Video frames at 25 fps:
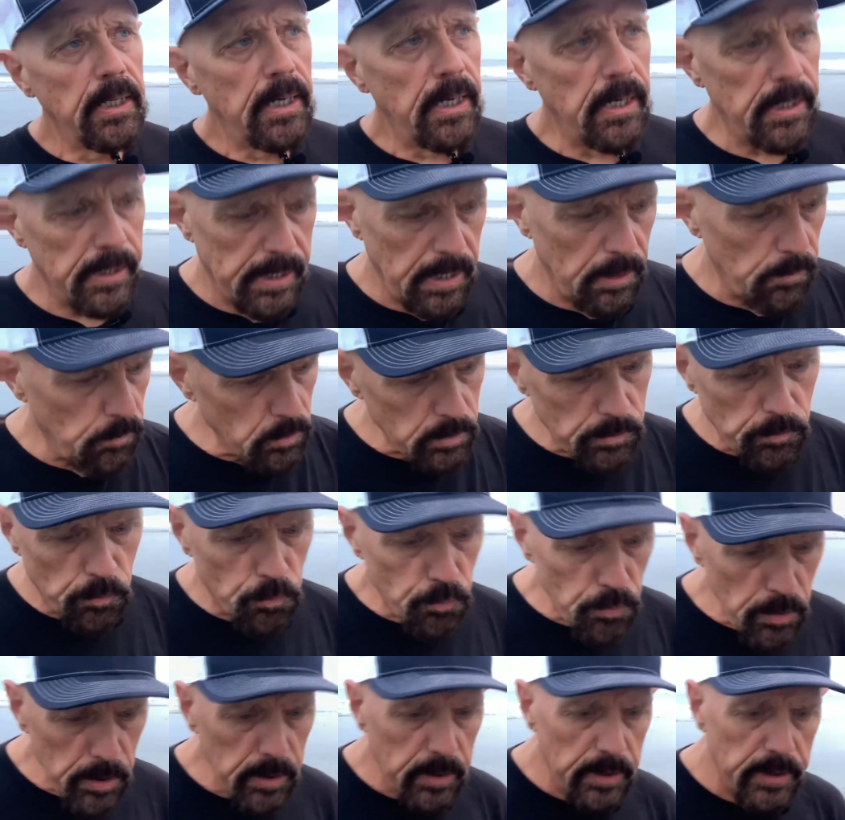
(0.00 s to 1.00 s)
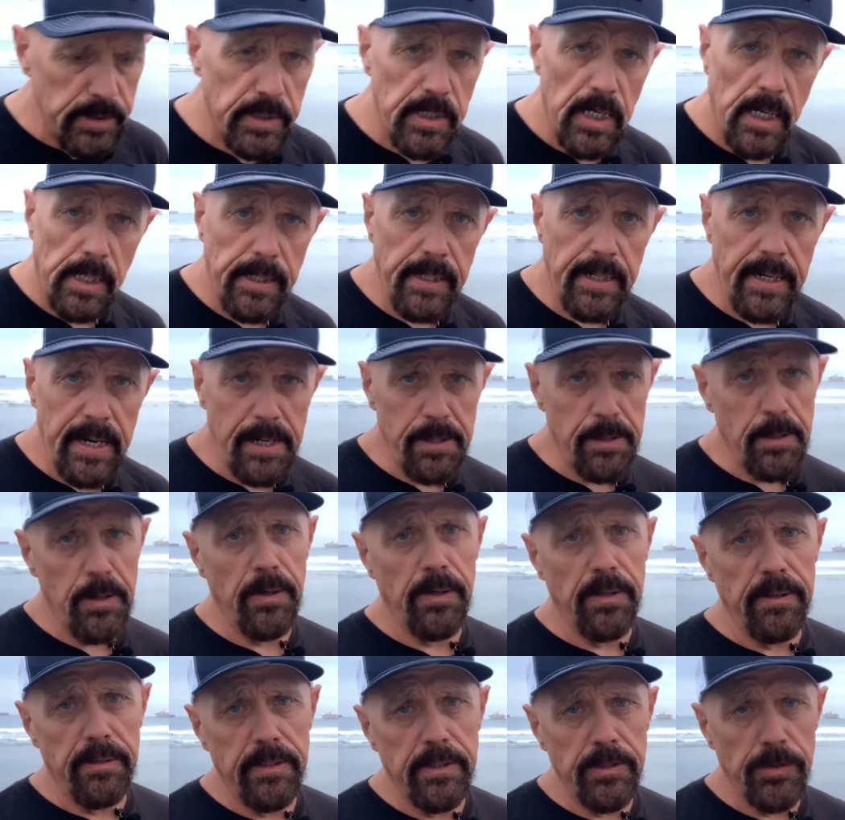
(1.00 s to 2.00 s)
Again, we're really selling out
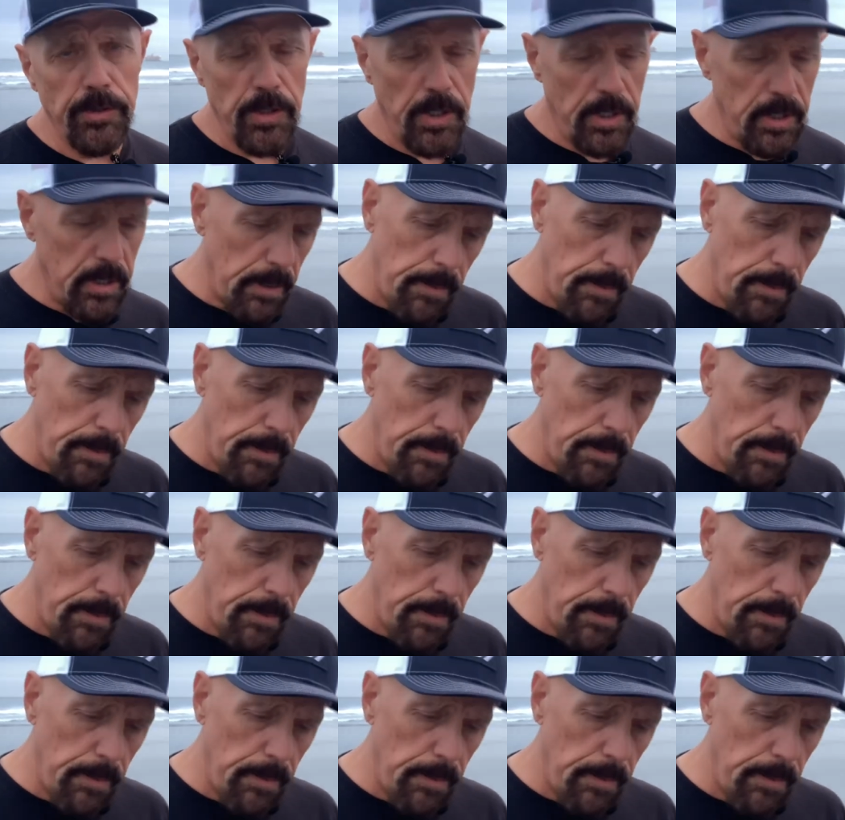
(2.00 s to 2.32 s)
early this year,